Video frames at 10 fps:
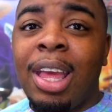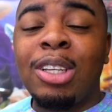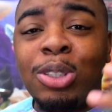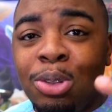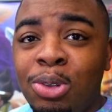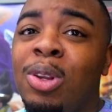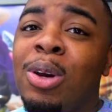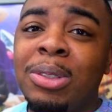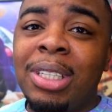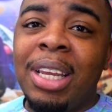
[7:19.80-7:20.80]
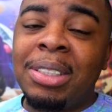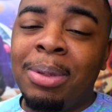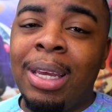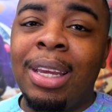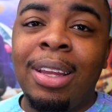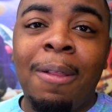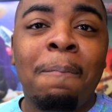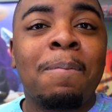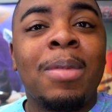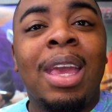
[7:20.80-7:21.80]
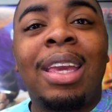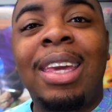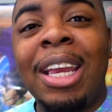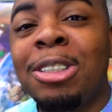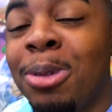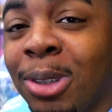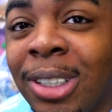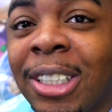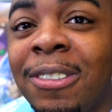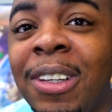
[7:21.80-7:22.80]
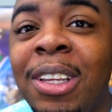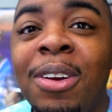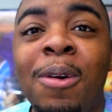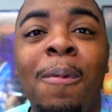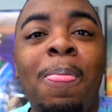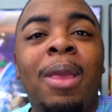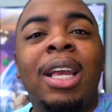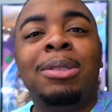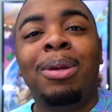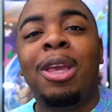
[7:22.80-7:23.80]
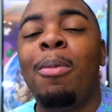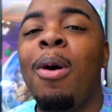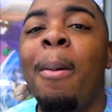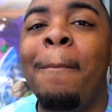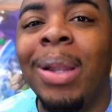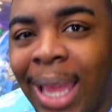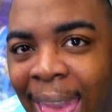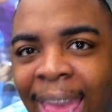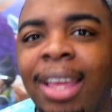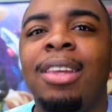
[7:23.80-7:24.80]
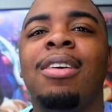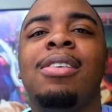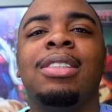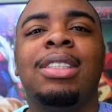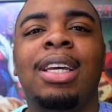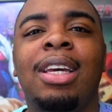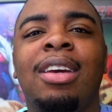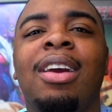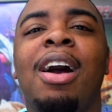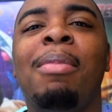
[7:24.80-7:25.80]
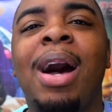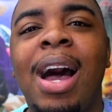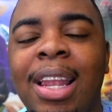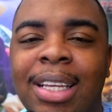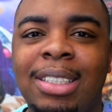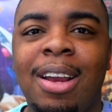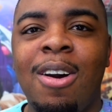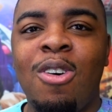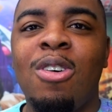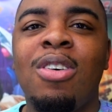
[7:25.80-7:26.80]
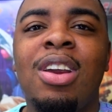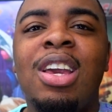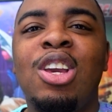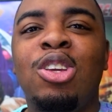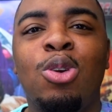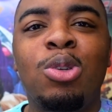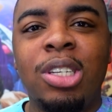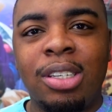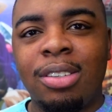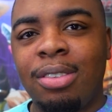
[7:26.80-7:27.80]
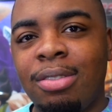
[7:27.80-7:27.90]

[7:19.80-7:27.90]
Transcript: So do those things, man. And catch me on the next video. It's been your boy Black. You know what I'm saying? I'm going to holler at y'all. Uses.